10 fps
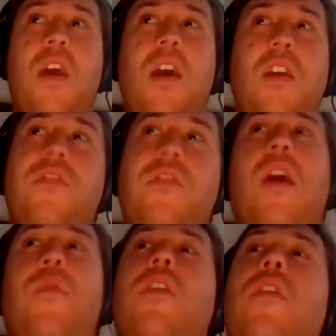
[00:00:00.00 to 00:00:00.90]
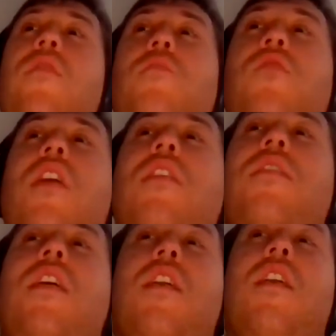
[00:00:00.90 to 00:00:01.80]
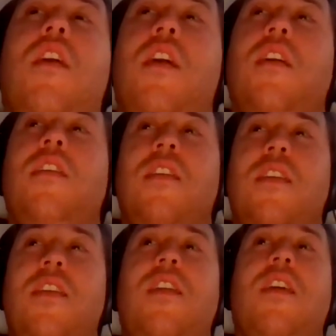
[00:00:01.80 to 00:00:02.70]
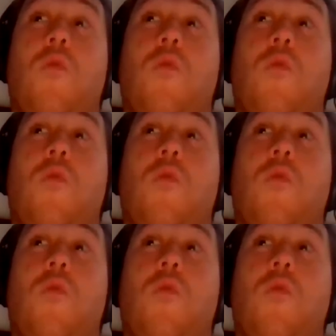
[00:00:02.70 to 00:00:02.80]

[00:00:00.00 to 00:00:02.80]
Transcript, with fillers: there's a couple of those. I'm trying to think. Uh, well,